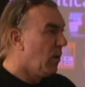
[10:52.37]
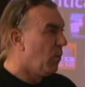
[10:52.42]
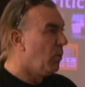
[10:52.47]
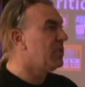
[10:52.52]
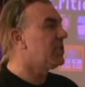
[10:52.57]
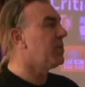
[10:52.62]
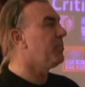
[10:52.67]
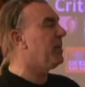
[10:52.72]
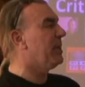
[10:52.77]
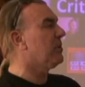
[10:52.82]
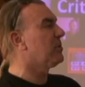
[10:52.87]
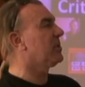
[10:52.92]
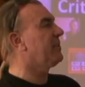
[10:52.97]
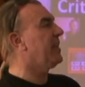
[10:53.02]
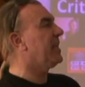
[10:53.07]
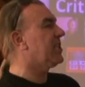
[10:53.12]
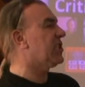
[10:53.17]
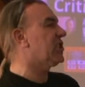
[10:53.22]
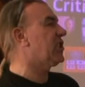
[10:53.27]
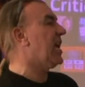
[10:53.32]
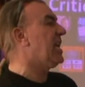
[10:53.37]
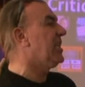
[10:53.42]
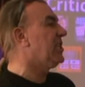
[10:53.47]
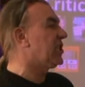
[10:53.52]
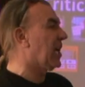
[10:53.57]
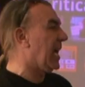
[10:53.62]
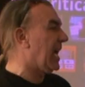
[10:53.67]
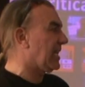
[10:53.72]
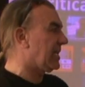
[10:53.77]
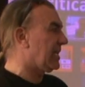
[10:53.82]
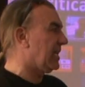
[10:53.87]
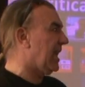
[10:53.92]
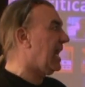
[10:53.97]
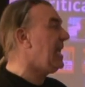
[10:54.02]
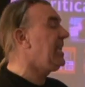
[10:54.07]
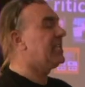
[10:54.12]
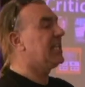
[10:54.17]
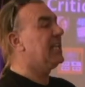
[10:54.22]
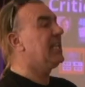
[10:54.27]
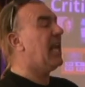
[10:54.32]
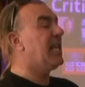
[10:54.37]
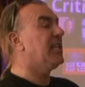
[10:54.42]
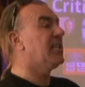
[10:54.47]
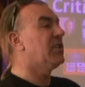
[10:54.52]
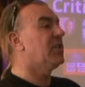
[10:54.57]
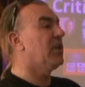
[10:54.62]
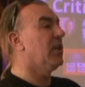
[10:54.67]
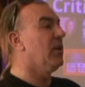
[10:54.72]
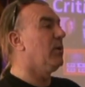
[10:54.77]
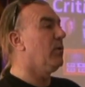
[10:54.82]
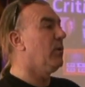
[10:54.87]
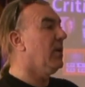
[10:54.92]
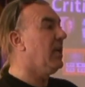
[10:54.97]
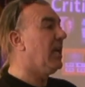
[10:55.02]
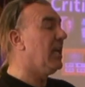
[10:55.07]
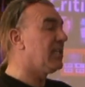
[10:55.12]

was the Bills of Exchange Act, 1882,